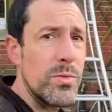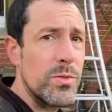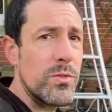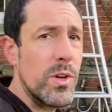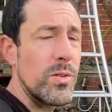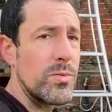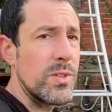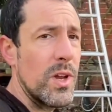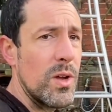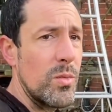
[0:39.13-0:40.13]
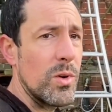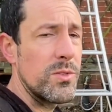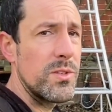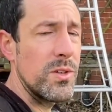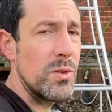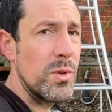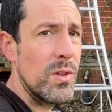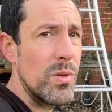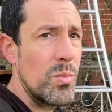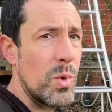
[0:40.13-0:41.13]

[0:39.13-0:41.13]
struggle to know what to do with them,